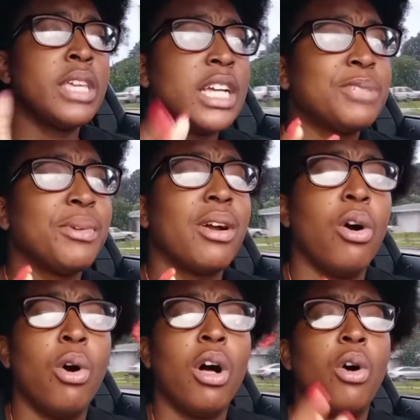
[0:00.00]
Yes, we are
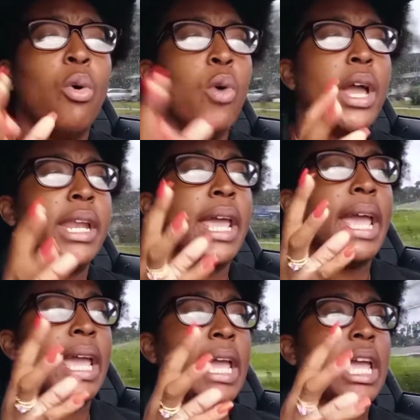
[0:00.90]
all on
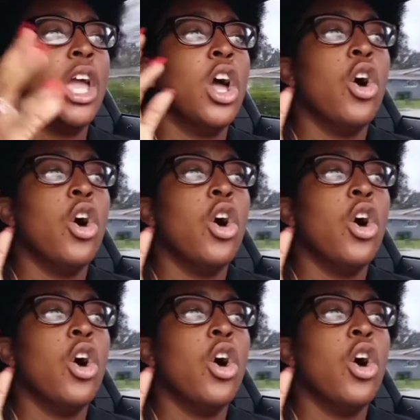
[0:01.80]
a